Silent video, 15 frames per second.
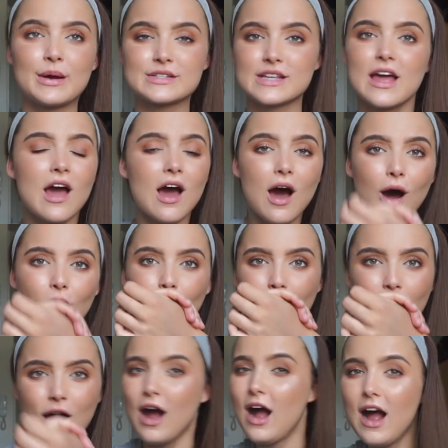I was like,
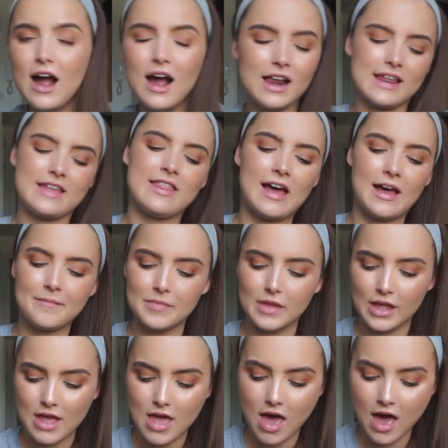ah, like that.